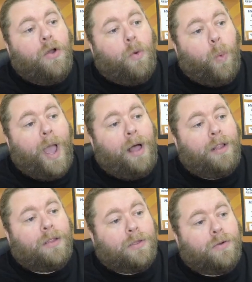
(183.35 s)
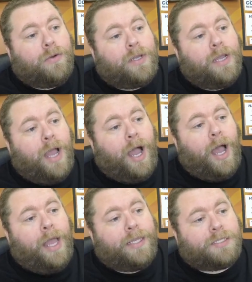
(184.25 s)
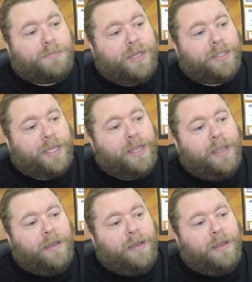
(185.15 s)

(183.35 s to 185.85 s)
while Luke is building.